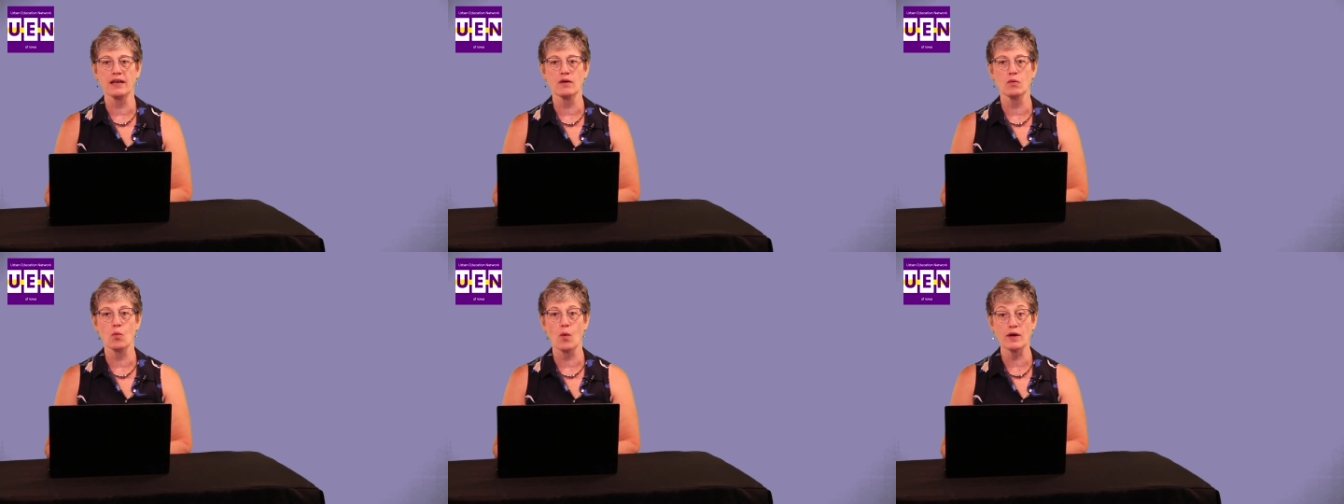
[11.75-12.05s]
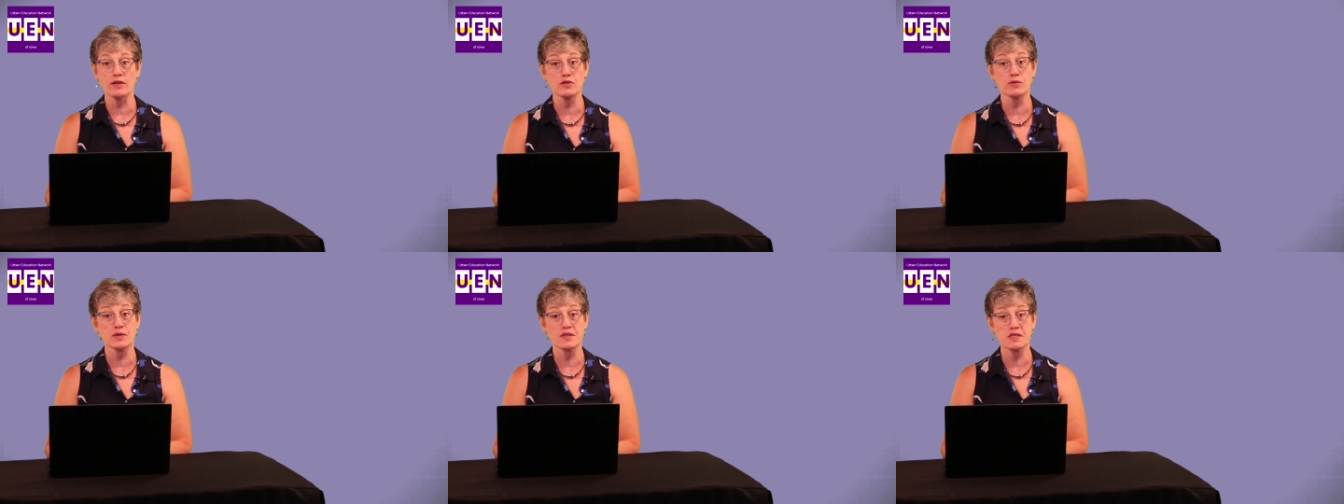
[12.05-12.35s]
and
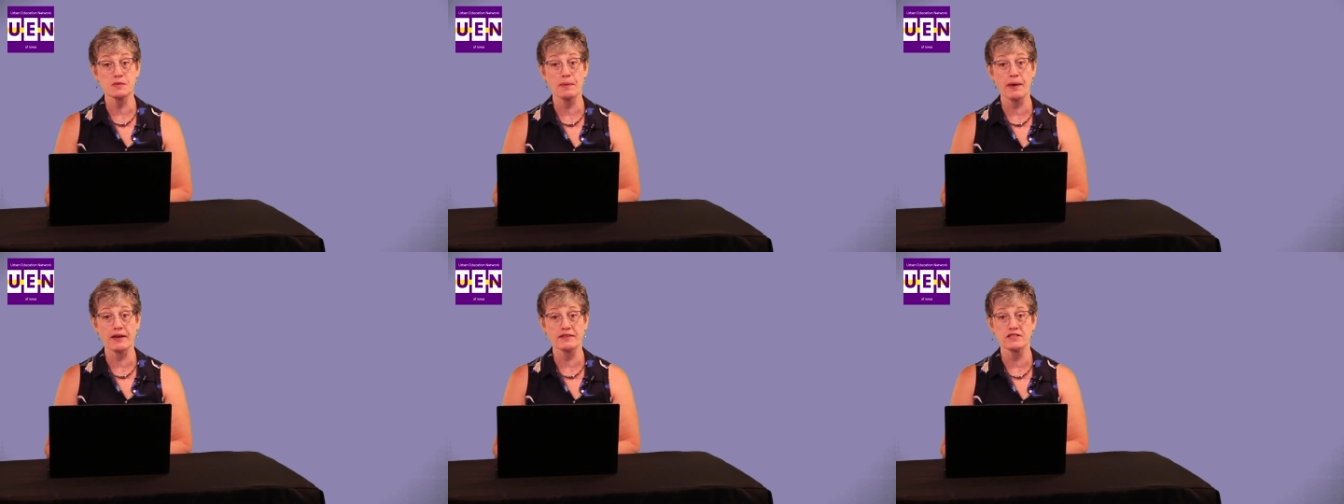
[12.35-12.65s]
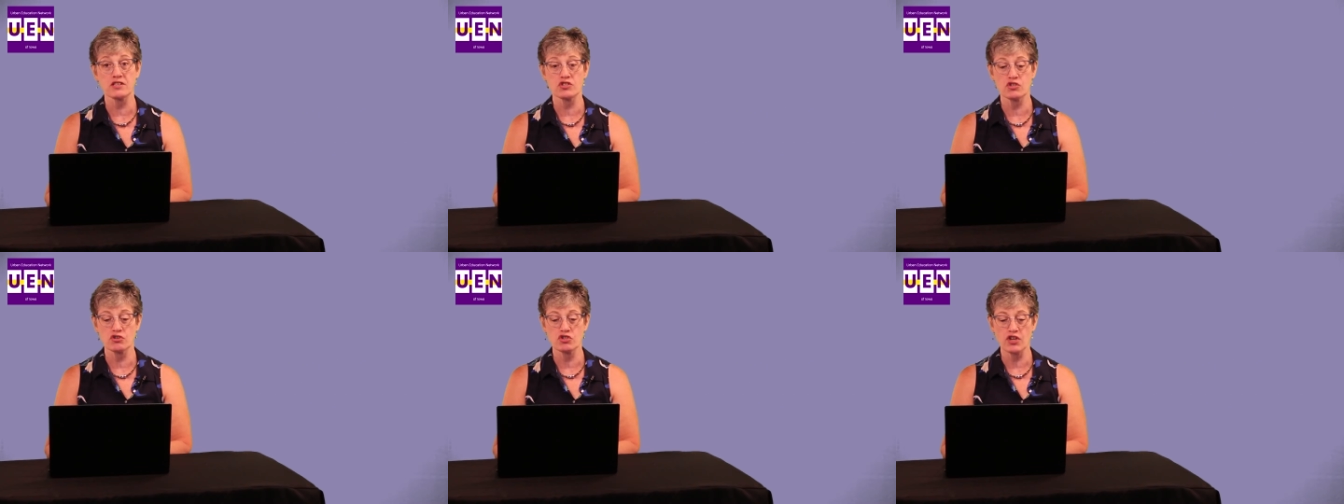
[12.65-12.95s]
what to expect
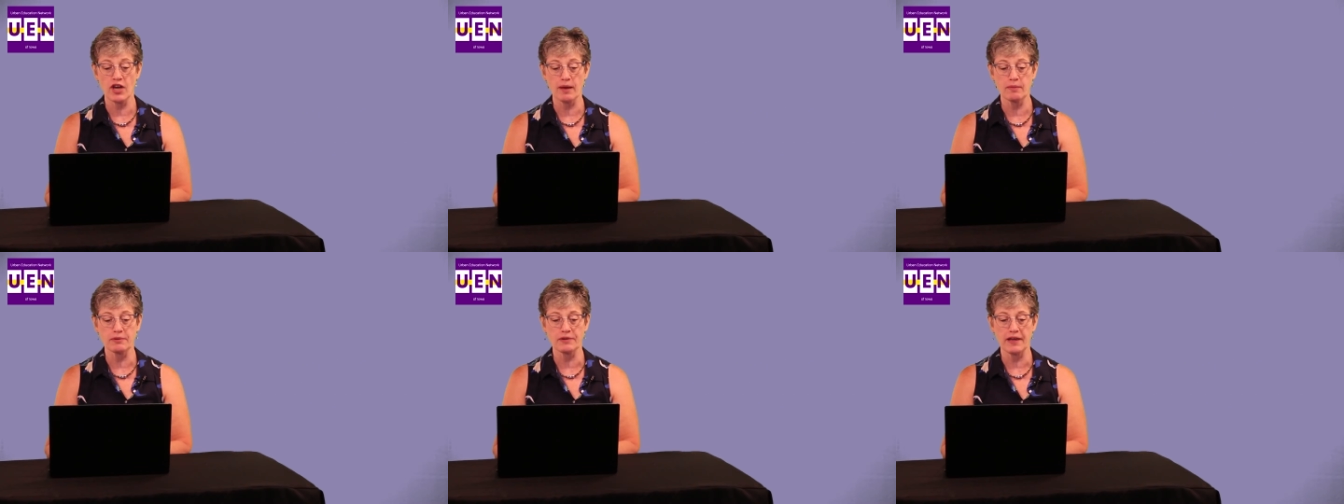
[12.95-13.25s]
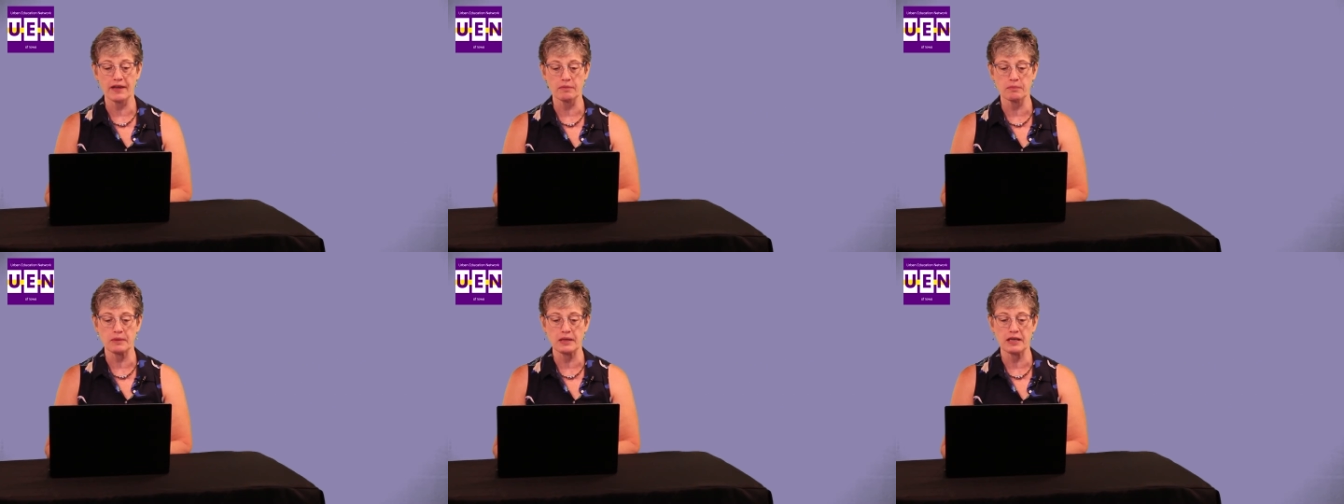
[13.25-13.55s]
at your Job
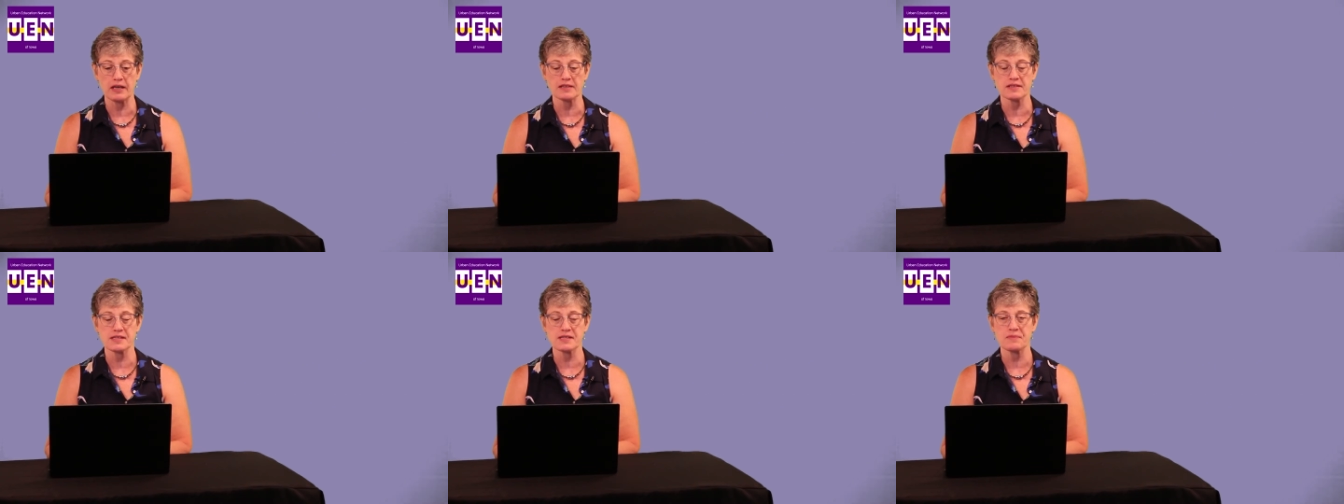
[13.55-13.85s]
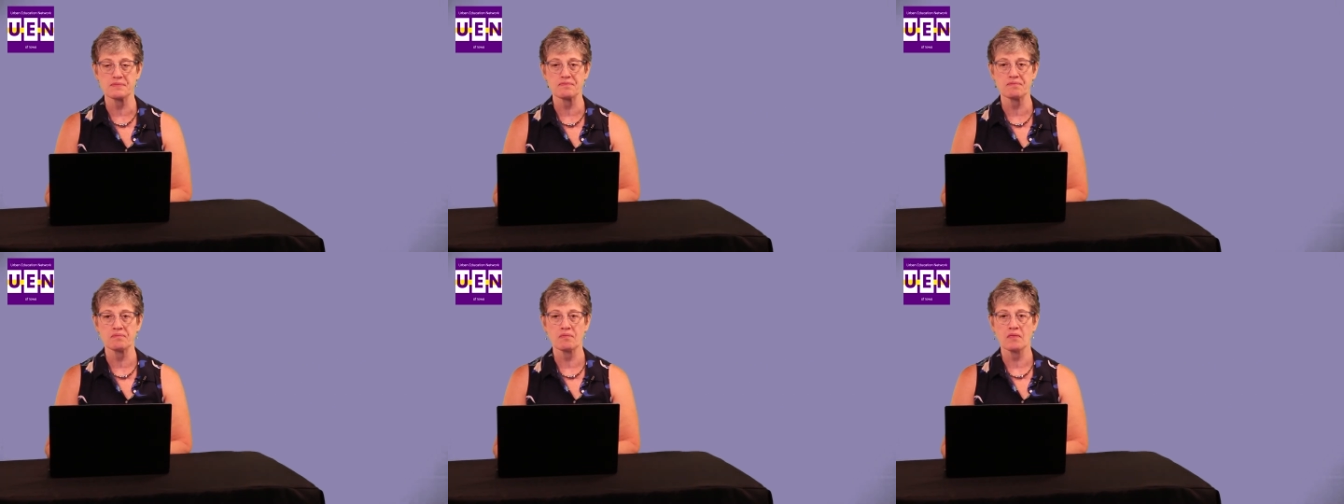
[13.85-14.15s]
Alike meetings.